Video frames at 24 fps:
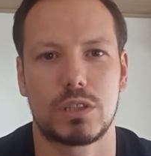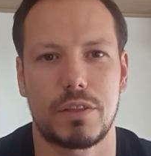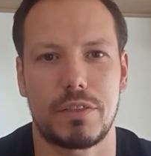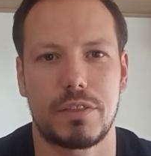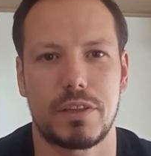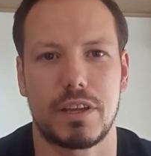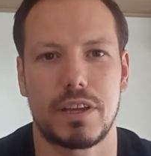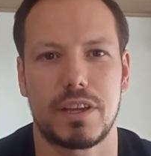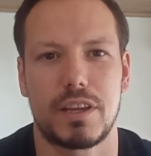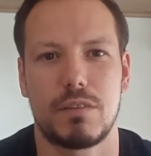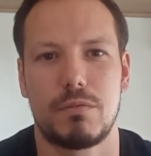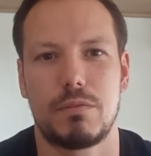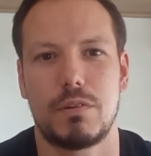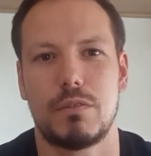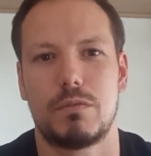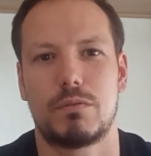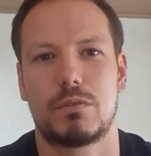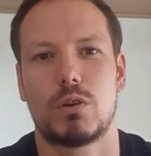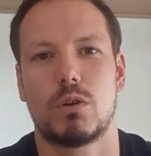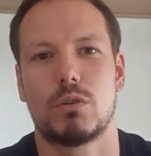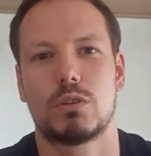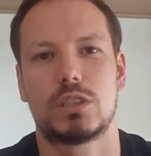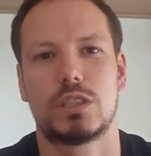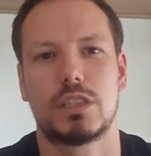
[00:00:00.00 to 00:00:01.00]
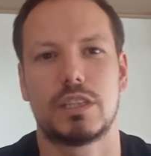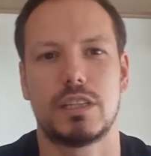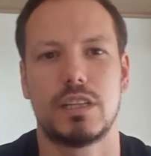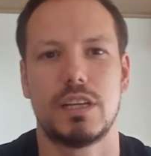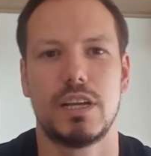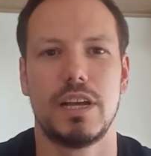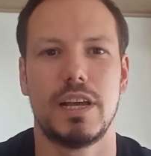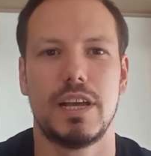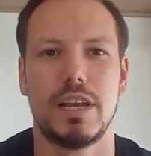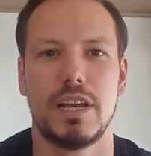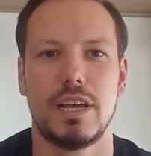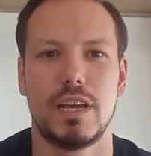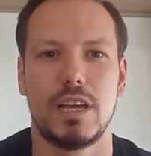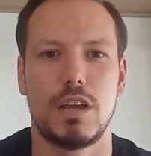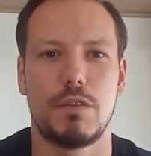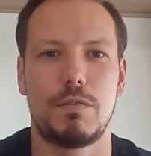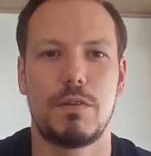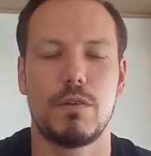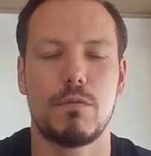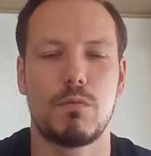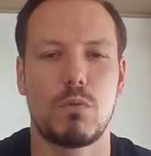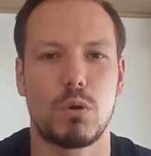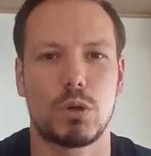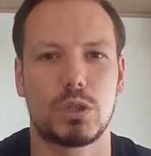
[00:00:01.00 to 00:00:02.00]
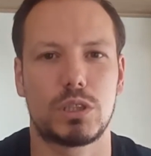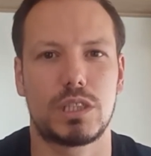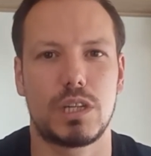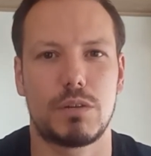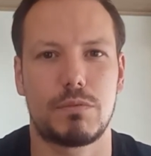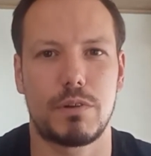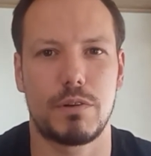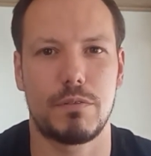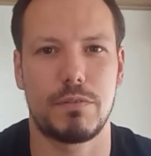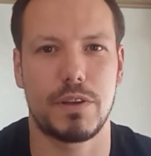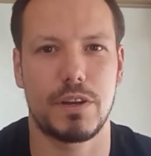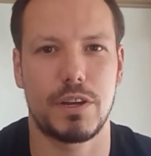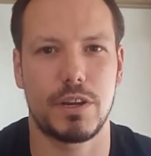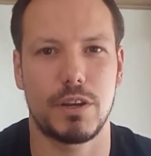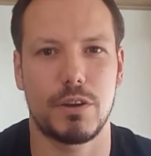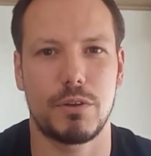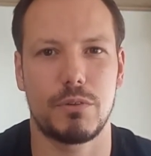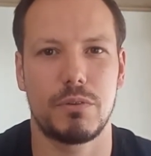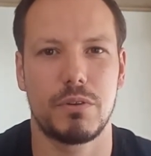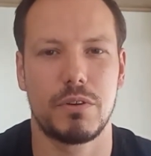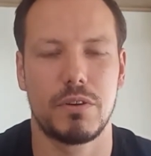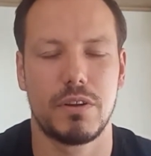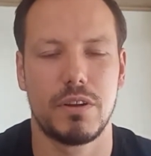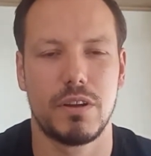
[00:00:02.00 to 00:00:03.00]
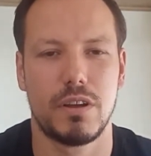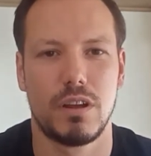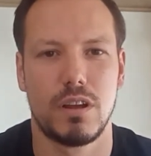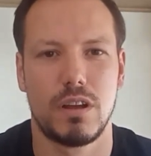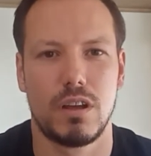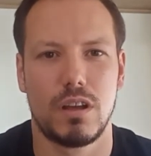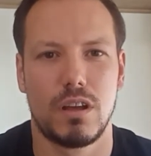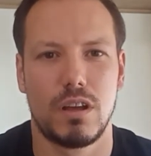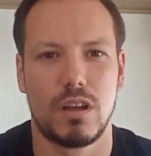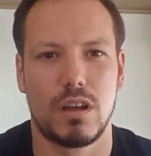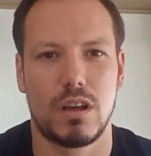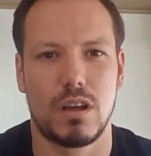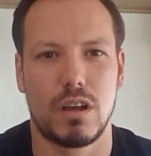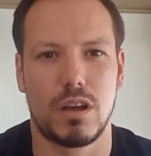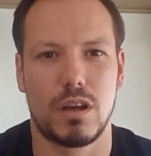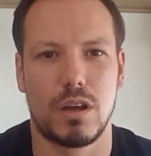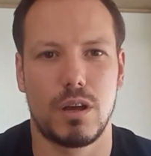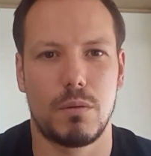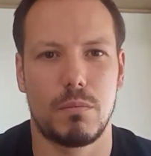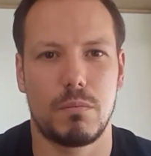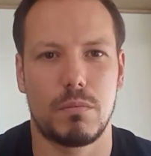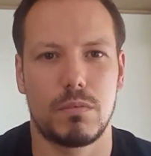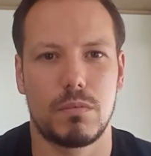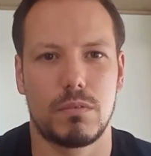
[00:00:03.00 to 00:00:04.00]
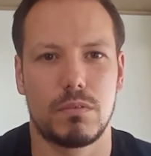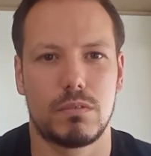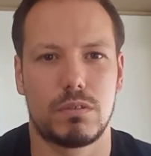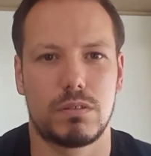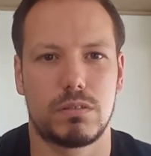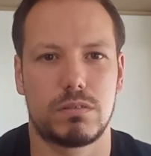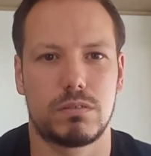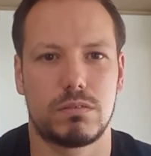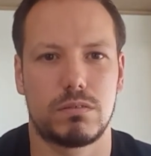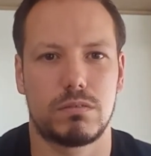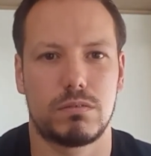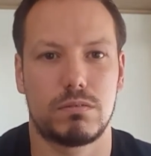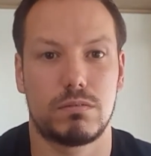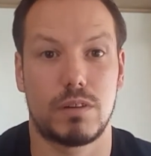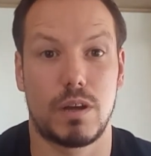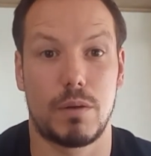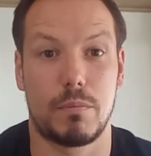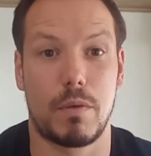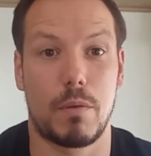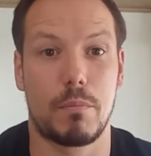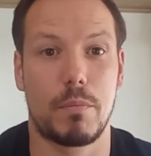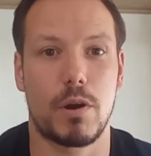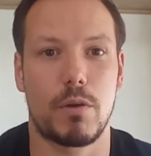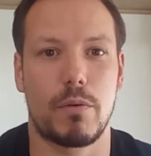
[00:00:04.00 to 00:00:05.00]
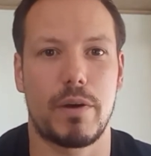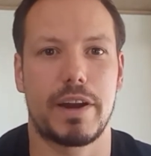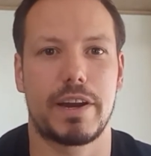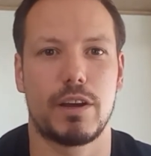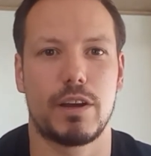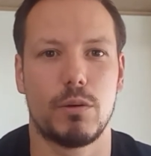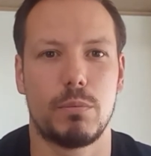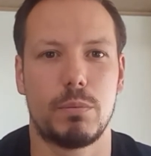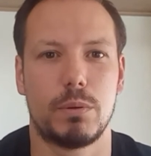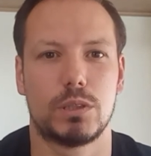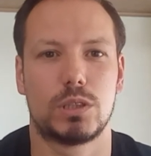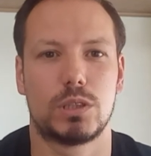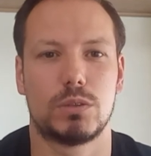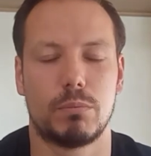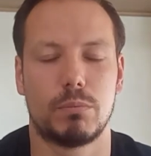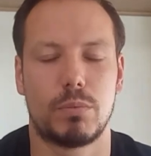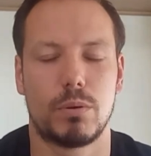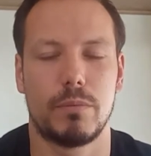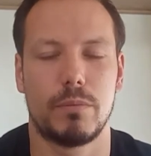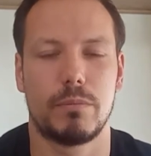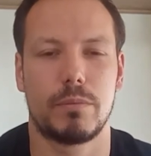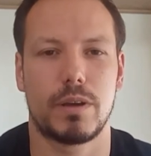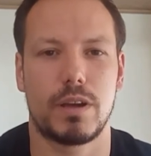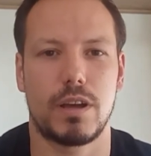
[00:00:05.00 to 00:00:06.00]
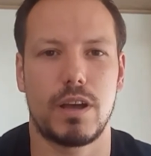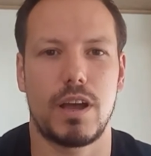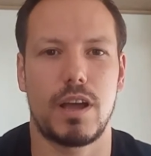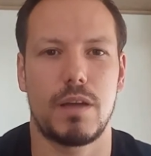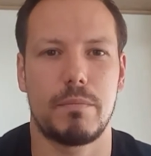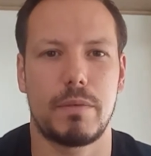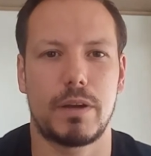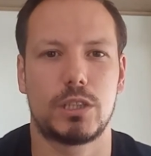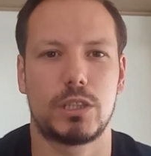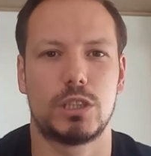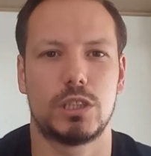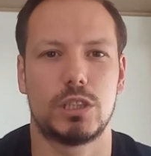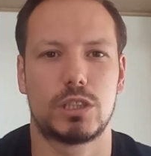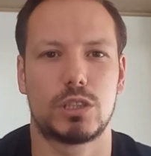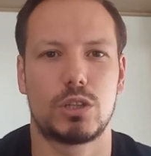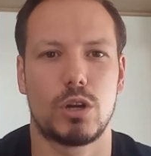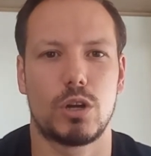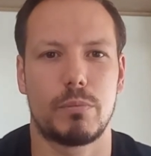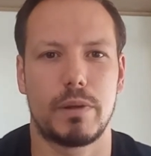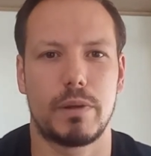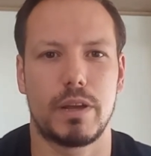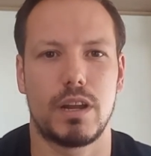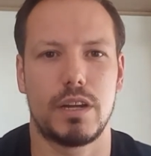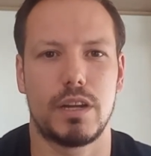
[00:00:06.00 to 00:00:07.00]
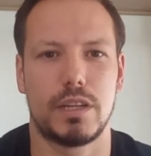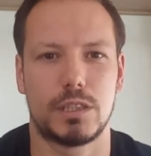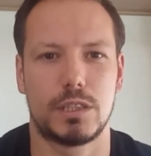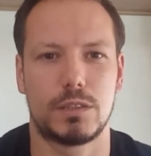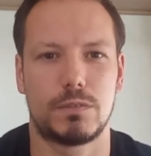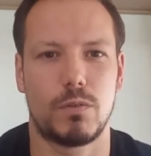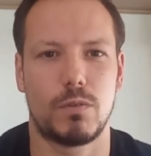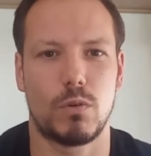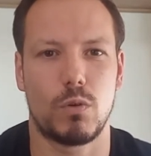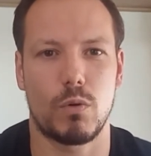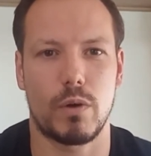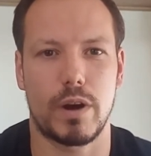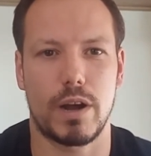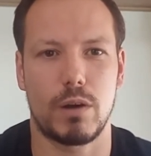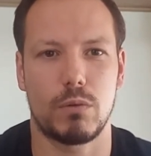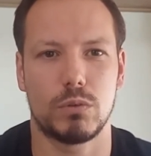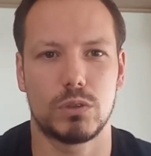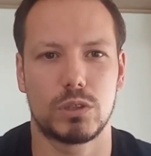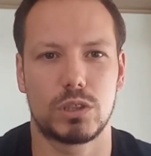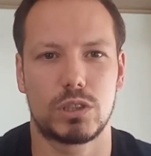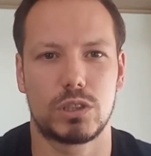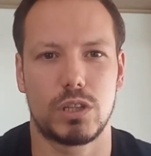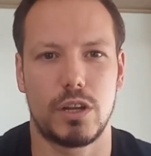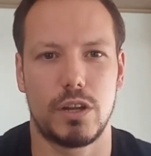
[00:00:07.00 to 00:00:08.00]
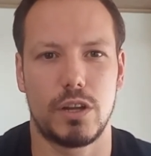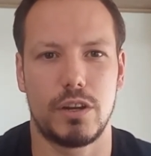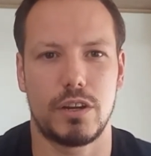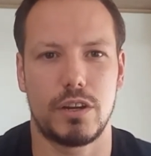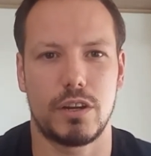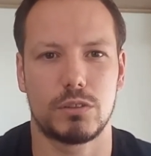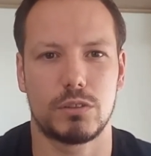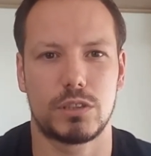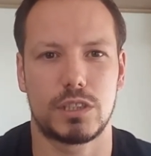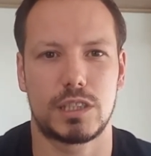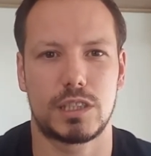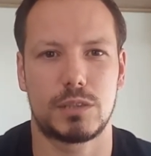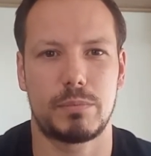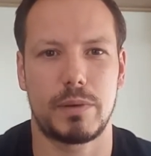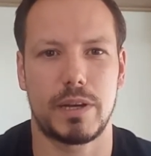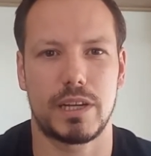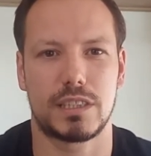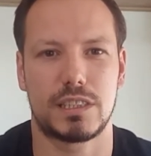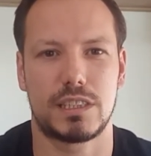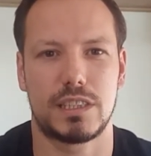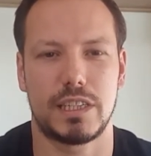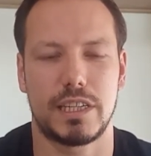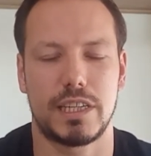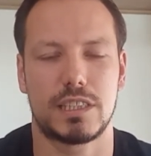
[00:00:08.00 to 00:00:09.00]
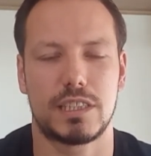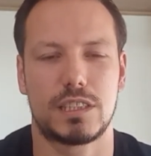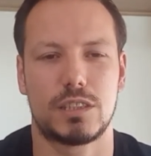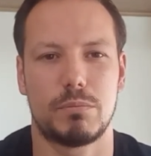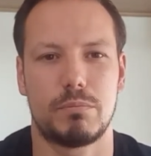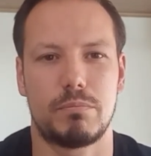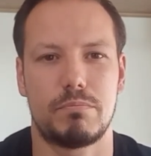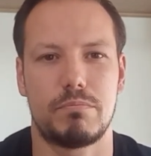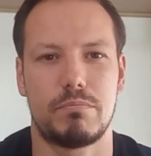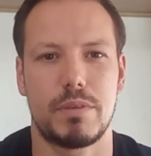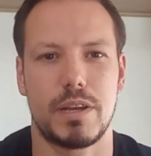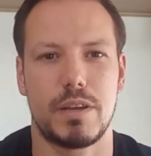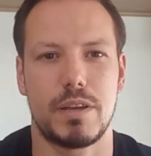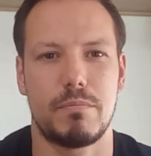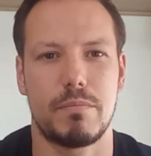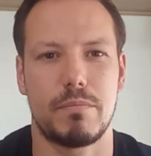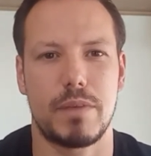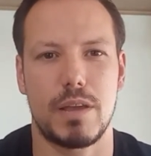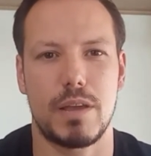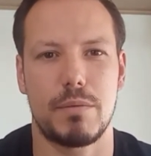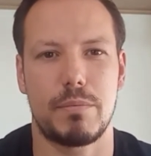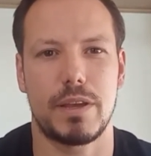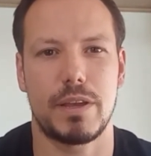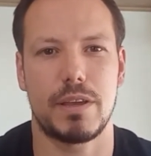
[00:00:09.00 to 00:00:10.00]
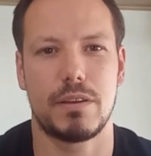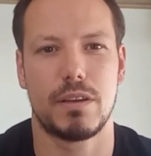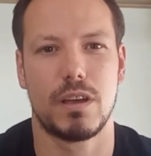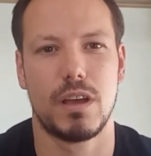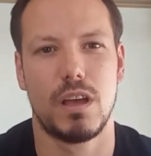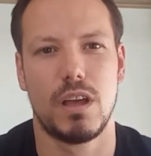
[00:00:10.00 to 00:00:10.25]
think. If you've watched every video. I'm going to add it up at some point, but I imagine it's got to be at least 4 hours, and I was expecting it to be maybe